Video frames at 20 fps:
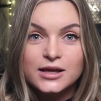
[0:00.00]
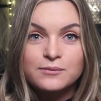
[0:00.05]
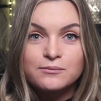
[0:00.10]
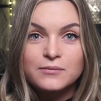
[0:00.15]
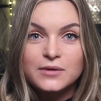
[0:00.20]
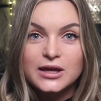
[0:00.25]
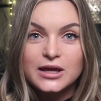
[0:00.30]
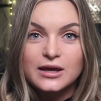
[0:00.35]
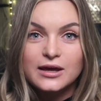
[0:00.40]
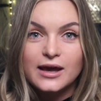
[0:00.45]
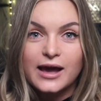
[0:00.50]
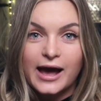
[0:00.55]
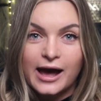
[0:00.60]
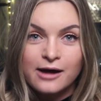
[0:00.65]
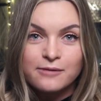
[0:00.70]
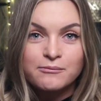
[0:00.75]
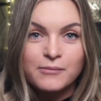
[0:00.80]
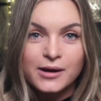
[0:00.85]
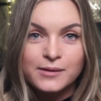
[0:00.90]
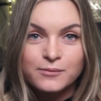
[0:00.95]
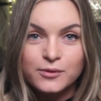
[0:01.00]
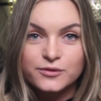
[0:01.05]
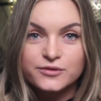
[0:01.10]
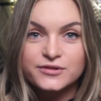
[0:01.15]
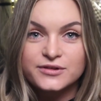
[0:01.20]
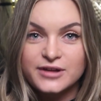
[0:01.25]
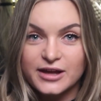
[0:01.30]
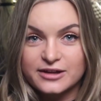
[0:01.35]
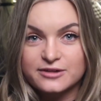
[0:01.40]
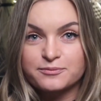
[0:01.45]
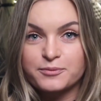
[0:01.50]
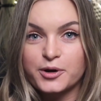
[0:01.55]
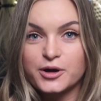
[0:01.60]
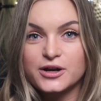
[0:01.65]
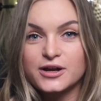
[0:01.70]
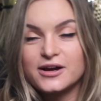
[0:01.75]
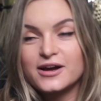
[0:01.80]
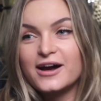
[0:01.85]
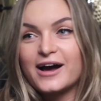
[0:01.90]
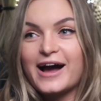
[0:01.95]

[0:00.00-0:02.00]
me at my most desperate.